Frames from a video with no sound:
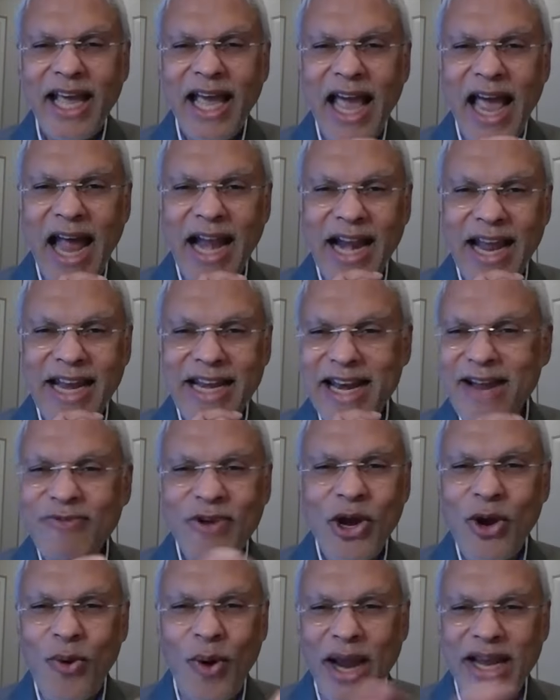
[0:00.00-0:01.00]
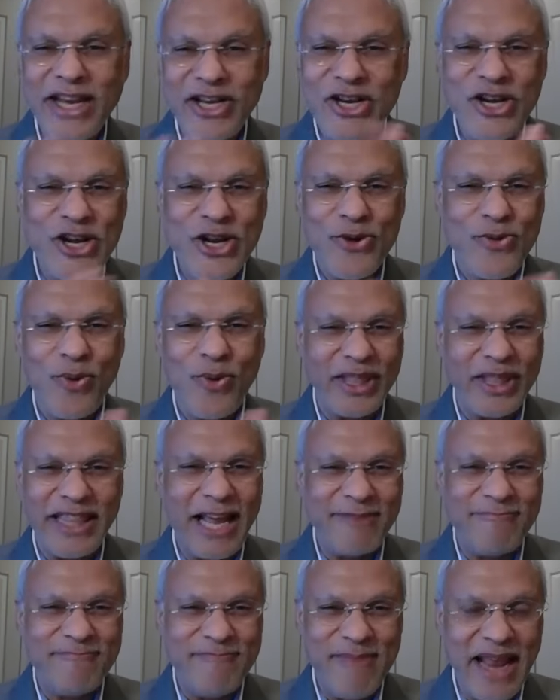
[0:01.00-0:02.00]
And I never quite knew what
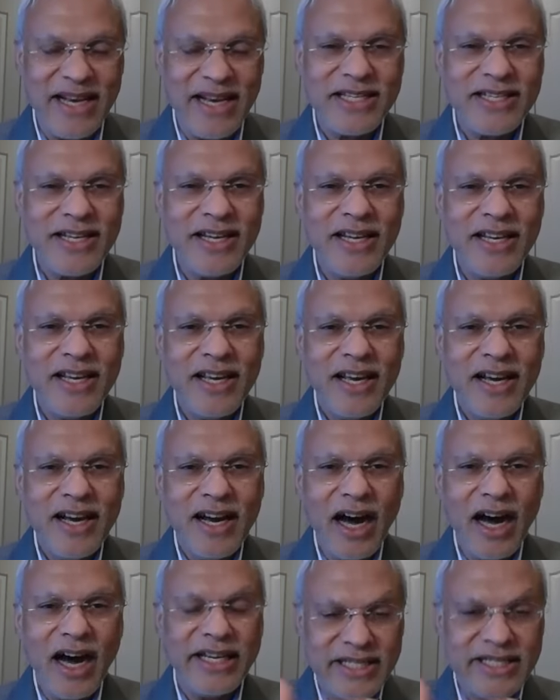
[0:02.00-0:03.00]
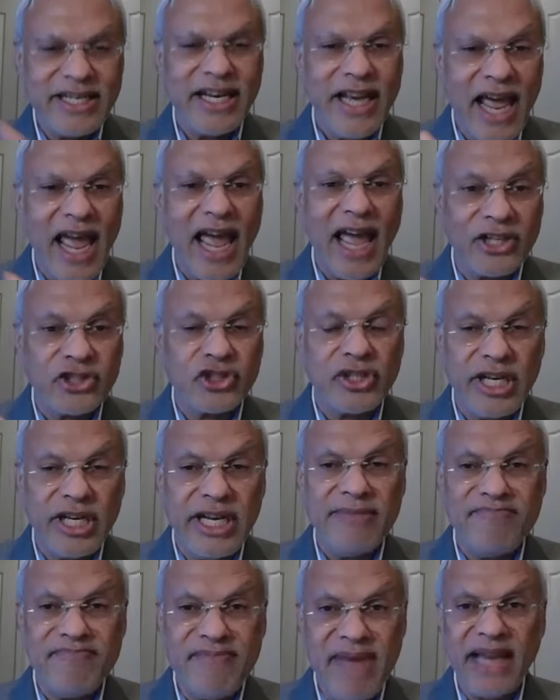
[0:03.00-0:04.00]
that meant until I
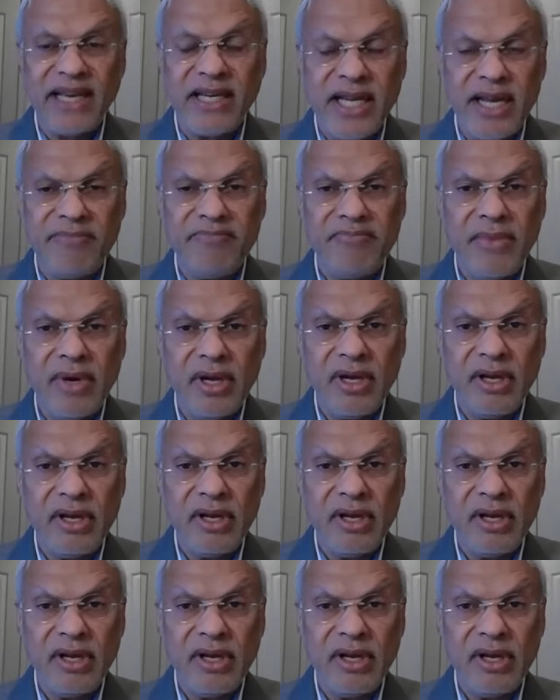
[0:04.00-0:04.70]
actually met him.